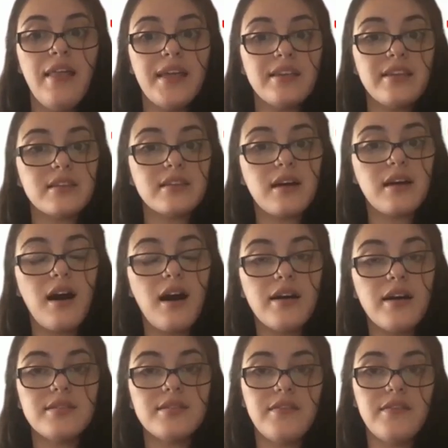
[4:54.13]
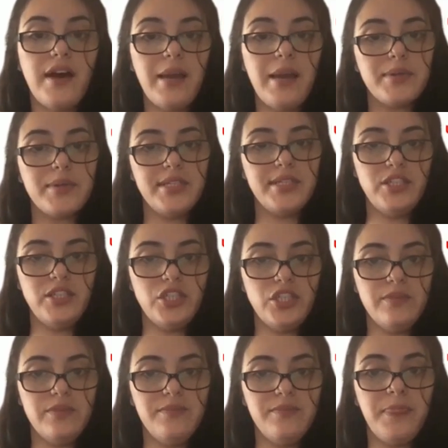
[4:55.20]
that is the cause of the
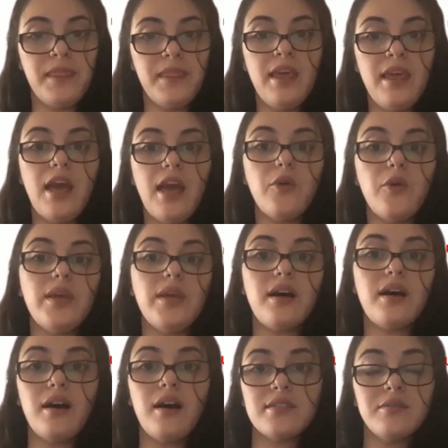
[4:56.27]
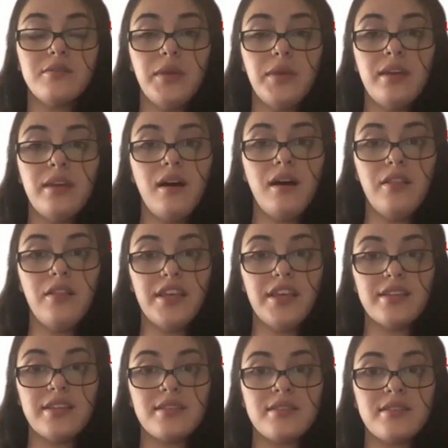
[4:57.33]
hypertension. And we call
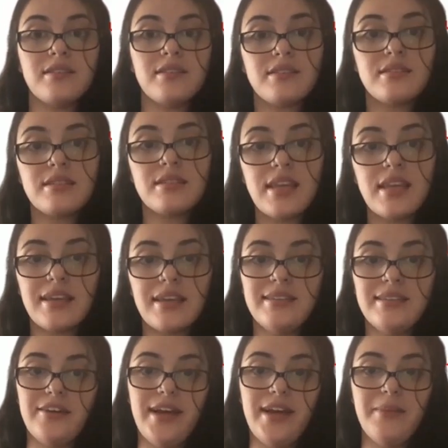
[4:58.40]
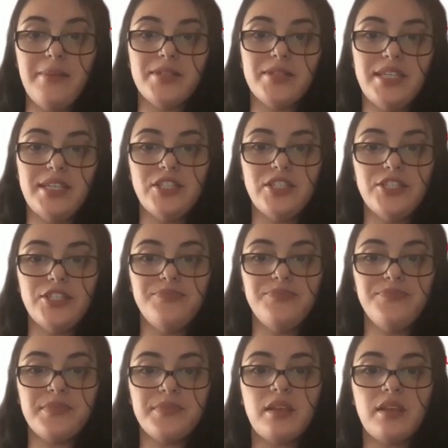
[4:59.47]
this secondary hypertension.
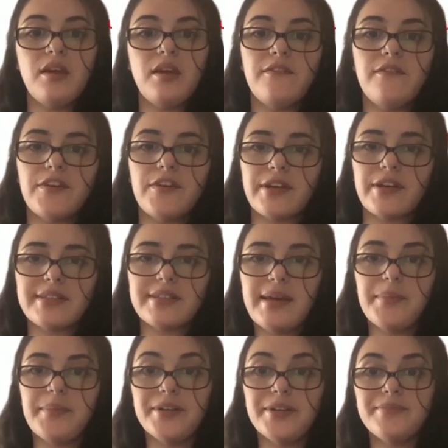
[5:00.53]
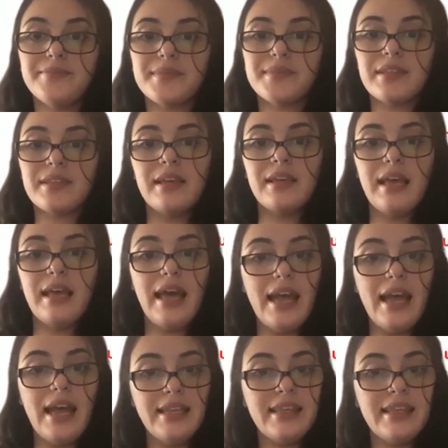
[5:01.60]
For example,
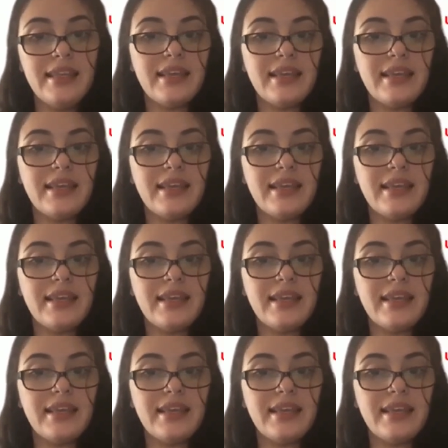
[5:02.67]
anything